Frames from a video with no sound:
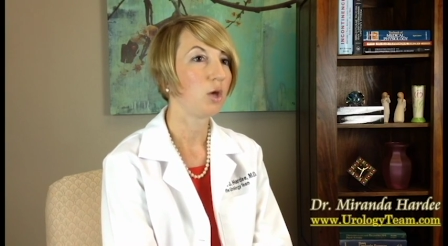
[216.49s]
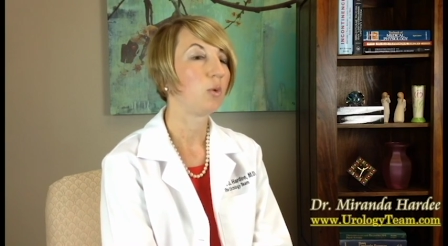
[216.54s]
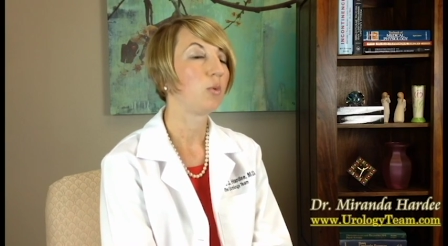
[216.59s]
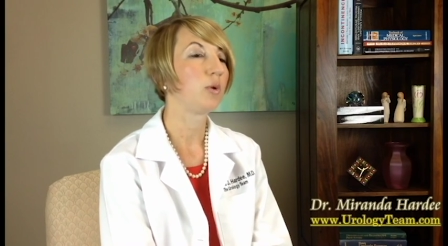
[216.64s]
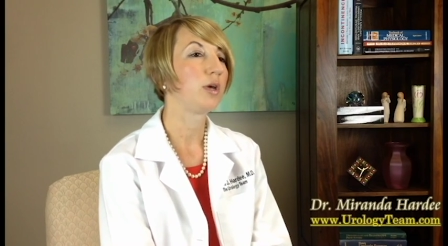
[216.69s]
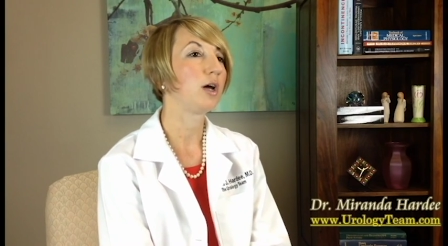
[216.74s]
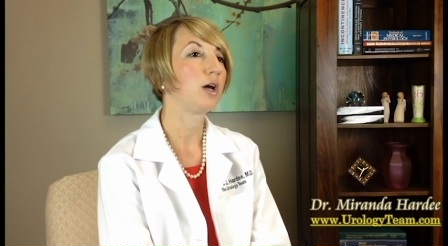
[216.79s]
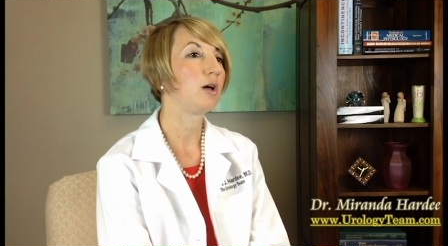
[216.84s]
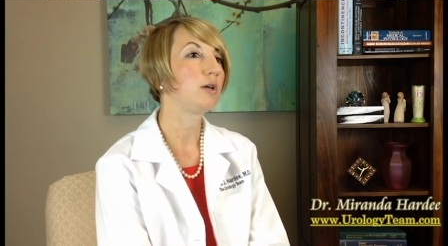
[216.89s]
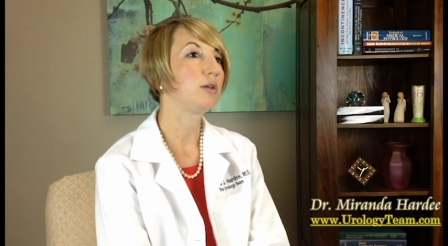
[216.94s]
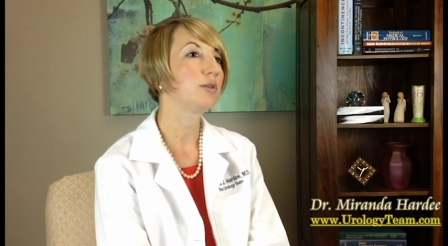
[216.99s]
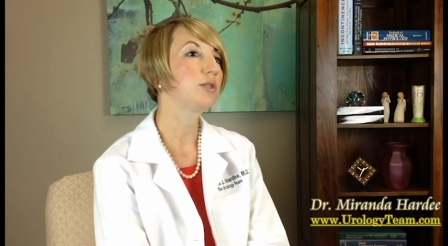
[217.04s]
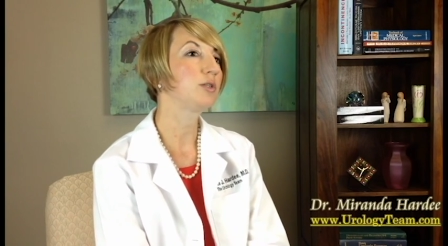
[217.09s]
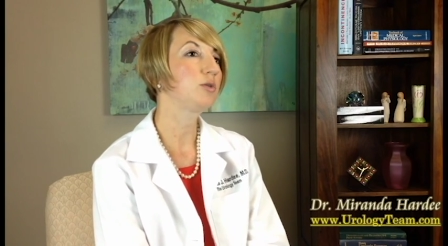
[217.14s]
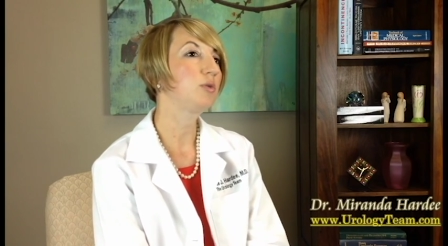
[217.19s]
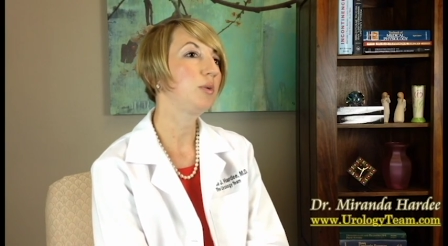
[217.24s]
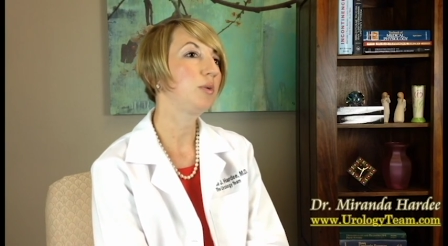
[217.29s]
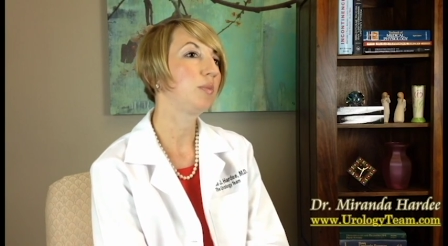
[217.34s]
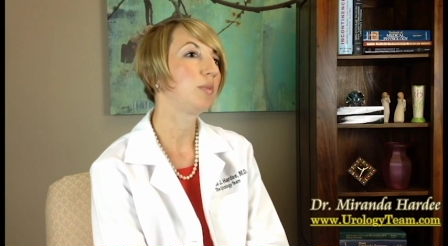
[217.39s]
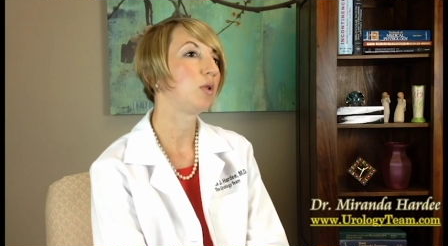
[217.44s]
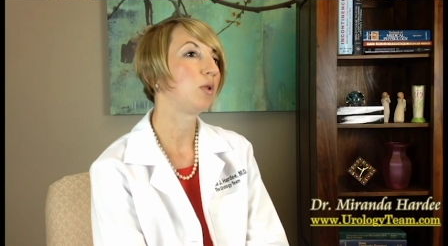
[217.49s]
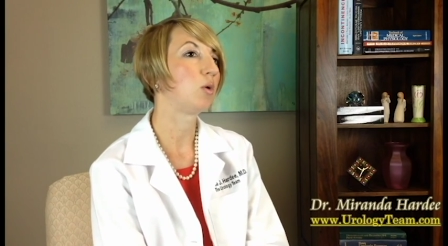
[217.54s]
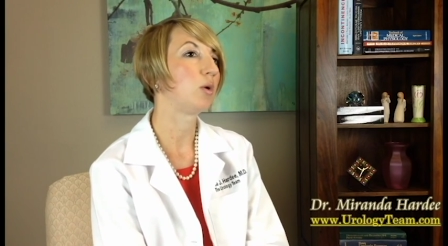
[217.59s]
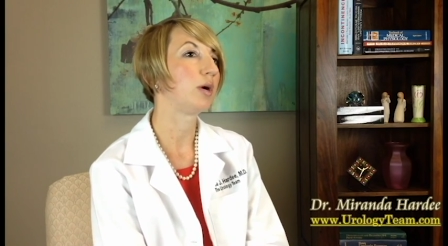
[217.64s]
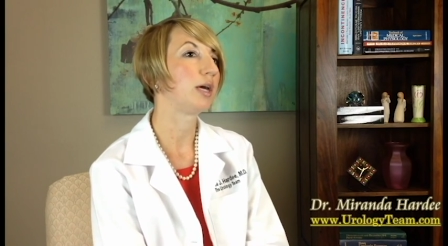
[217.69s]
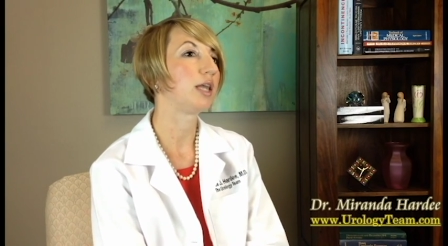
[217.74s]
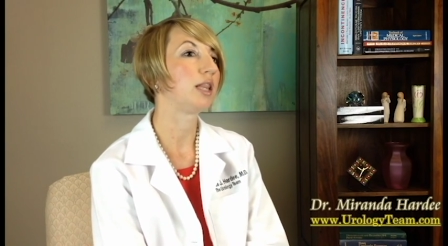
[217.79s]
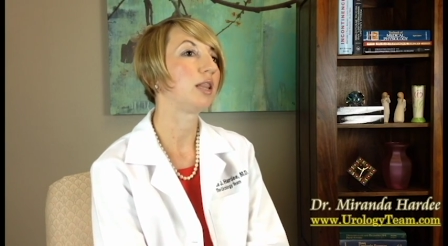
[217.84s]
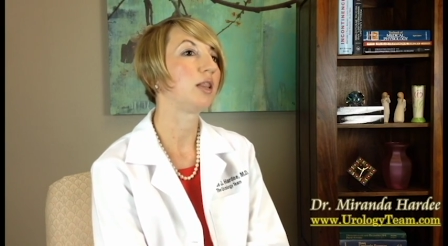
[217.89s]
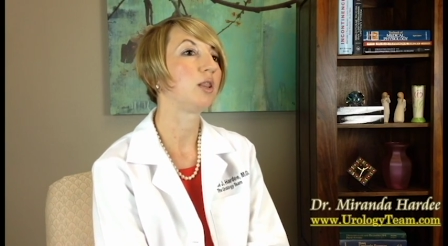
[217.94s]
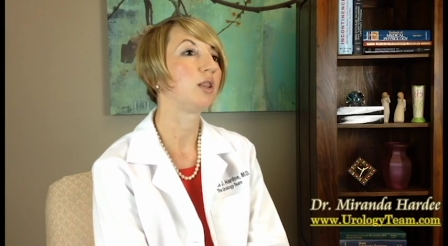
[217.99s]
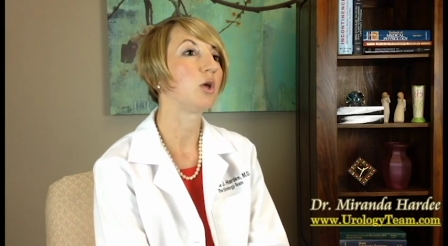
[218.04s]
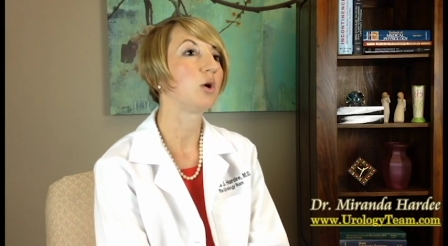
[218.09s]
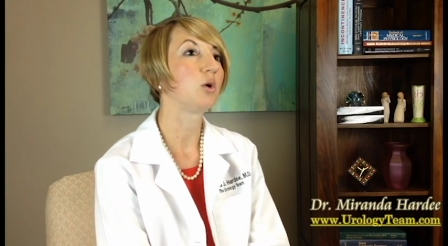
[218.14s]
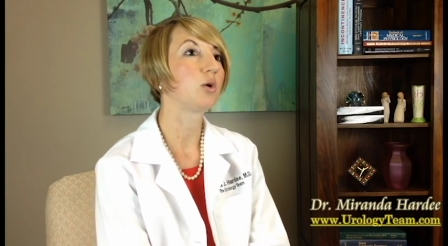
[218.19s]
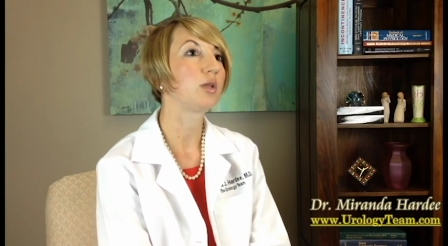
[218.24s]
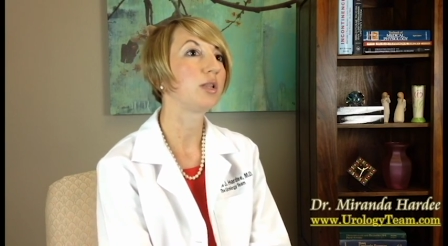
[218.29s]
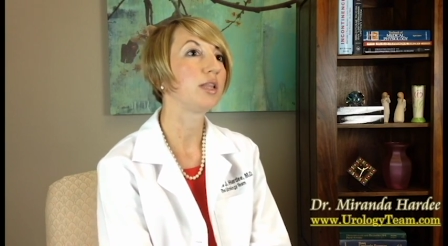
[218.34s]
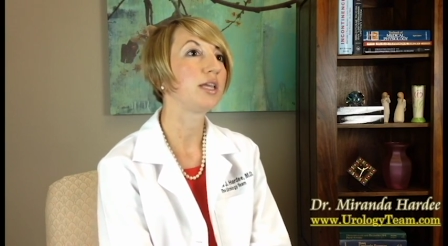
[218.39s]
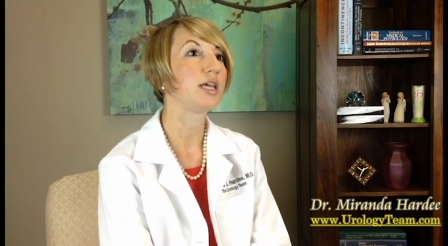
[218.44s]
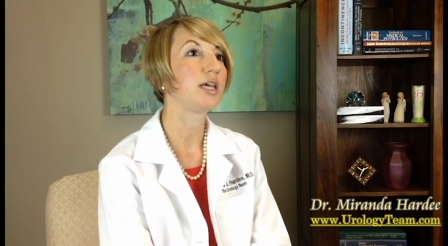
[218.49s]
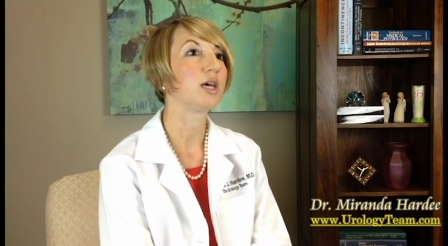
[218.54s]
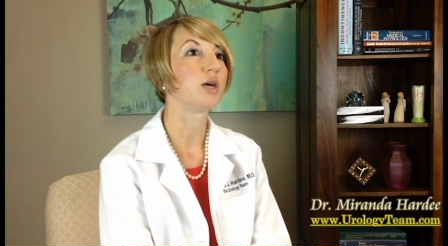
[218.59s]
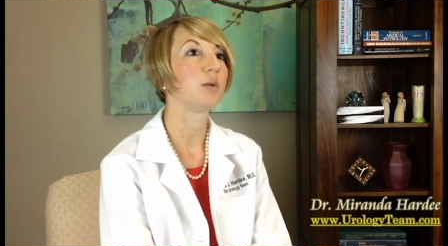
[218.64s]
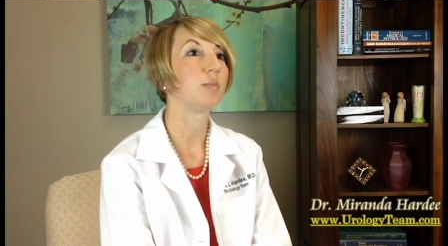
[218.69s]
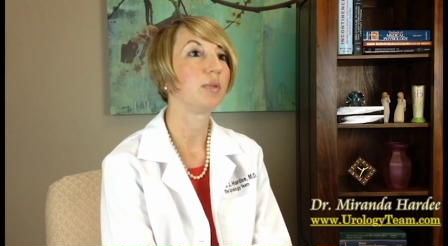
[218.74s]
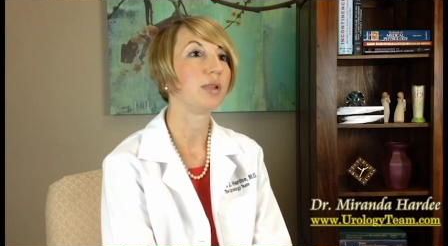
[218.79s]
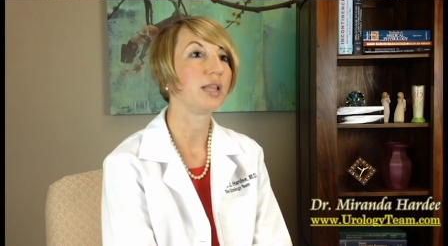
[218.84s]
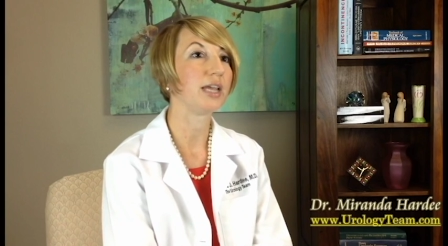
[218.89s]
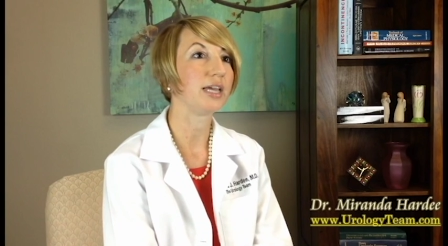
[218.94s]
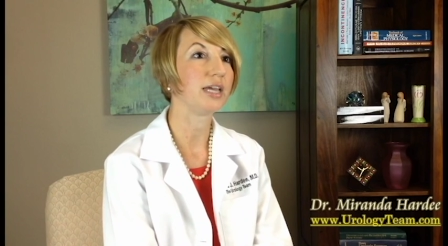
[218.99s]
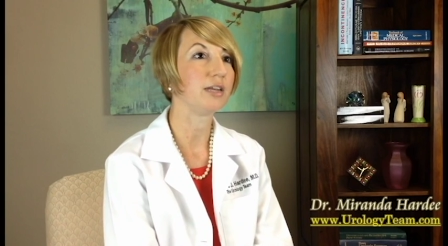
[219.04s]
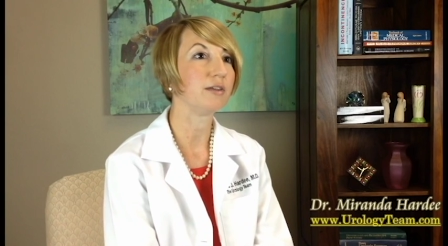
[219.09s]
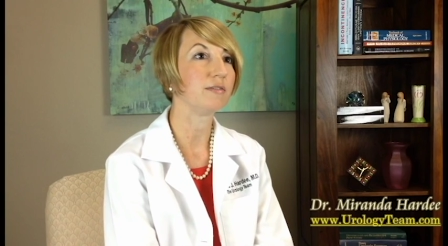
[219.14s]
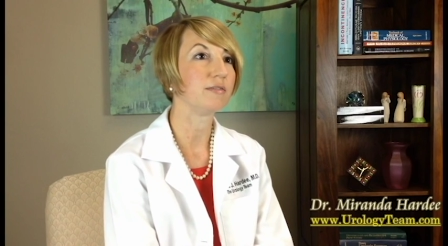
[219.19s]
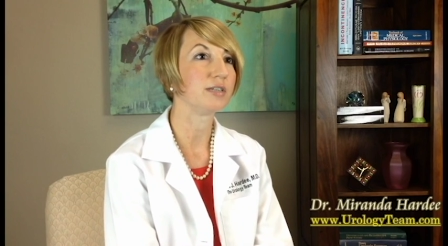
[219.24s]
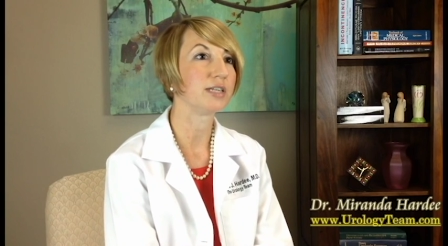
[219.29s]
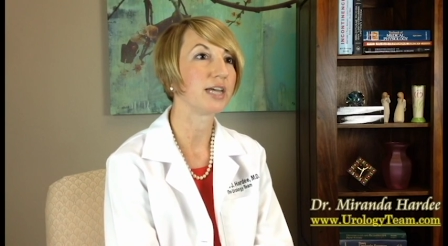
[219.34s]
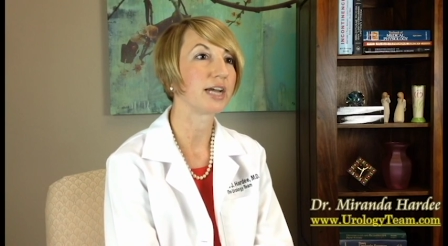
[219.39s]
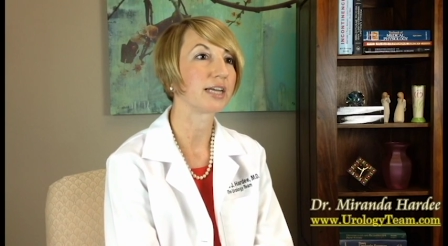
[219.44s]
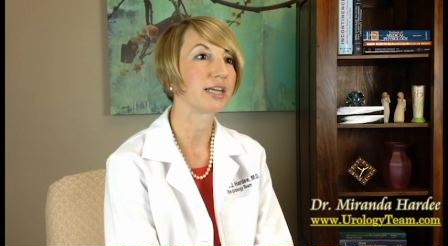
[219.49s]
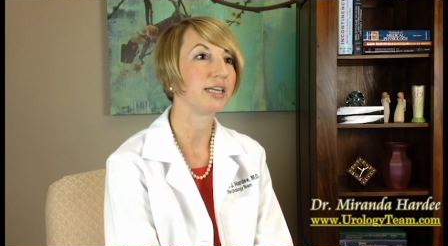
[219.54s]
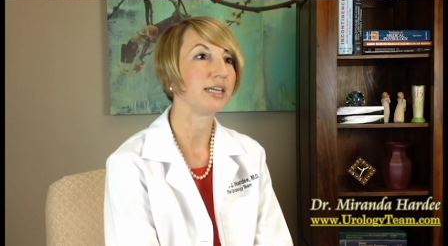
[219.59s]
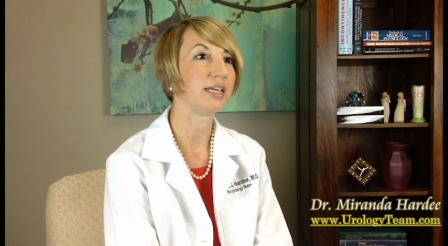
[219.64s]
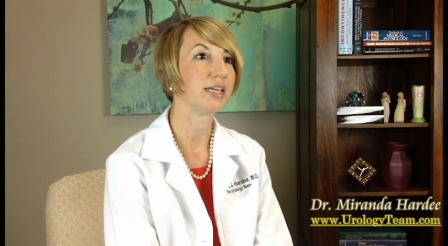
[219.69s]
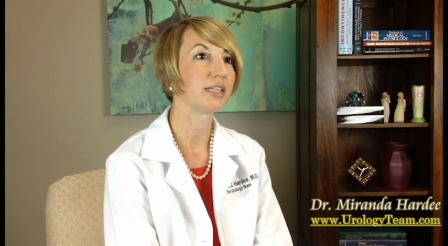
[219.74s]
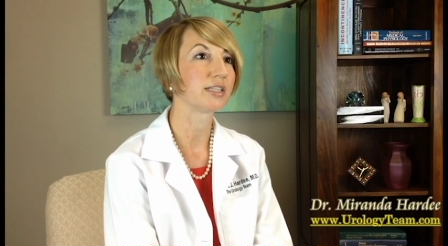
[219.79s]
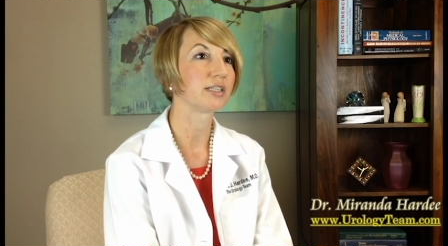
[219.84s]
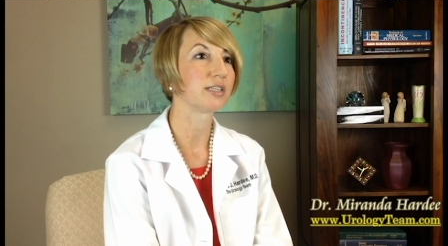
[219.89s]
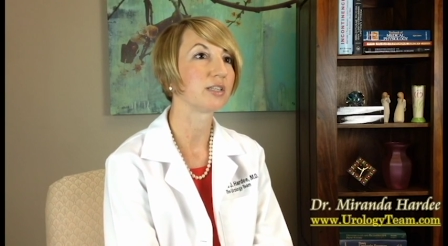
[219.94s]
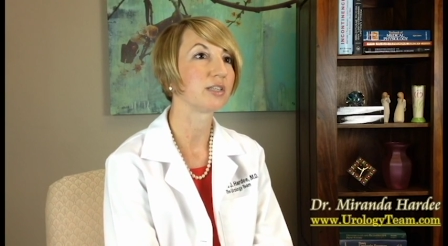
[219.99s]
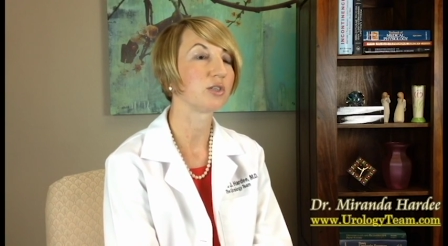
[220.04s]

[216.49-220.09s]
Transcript: We also employ locally ablative techniques,